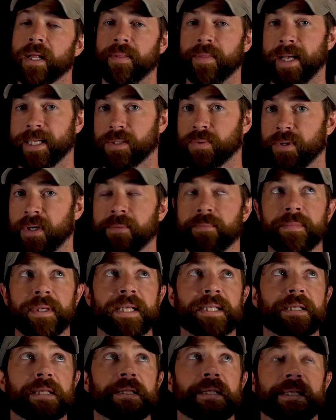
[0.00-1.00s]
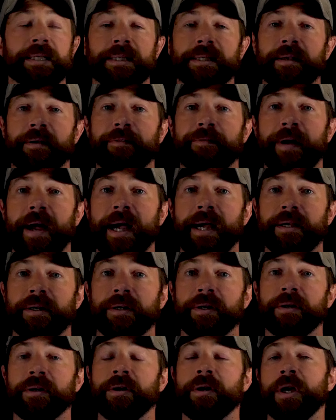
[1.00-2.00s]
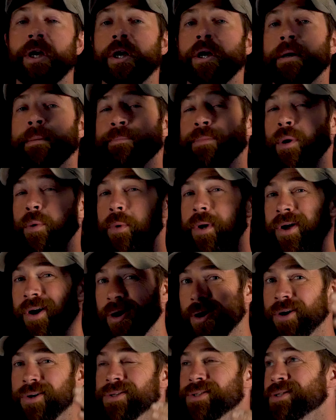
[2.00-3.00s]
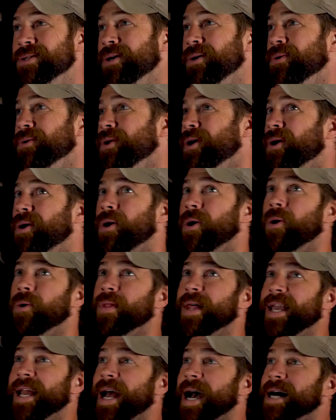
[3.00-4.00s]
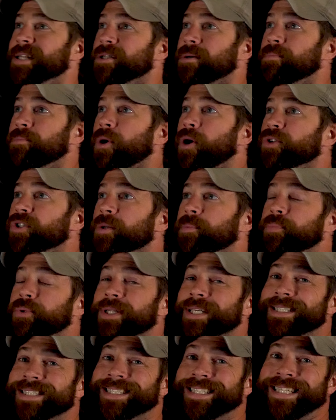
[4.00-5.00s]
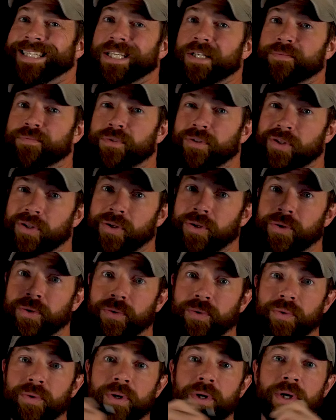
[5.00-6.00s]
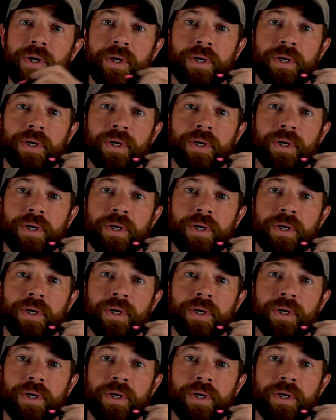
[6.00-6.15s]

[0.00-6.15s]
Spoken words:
That's what it means that this is a factor. But we also know that it has a multiplicity of 2.